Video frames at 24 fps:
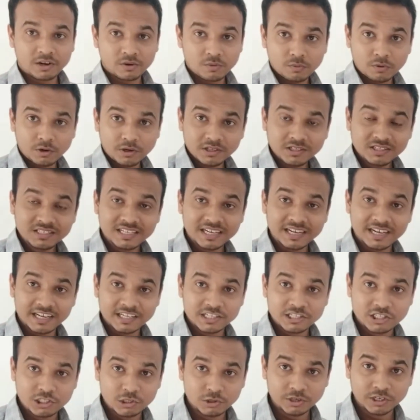What is the
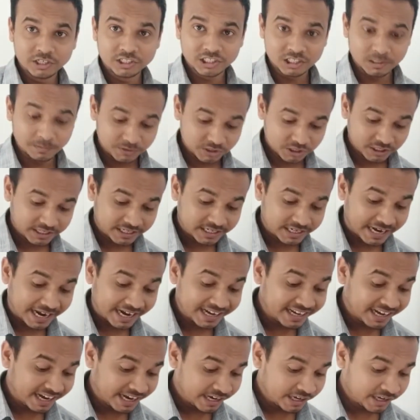SEO description
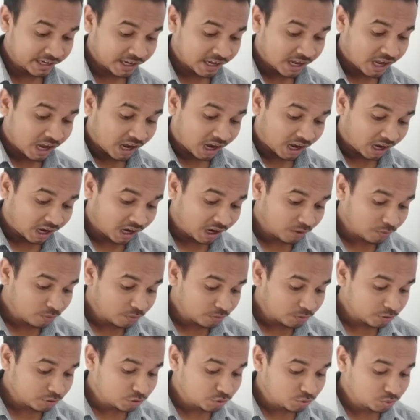tag and
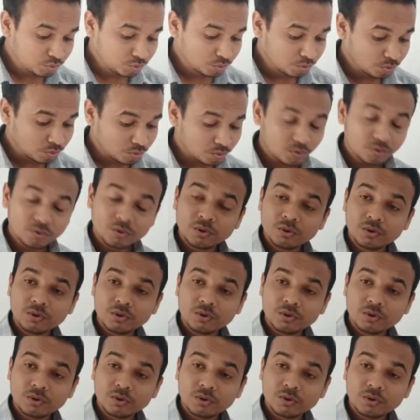how you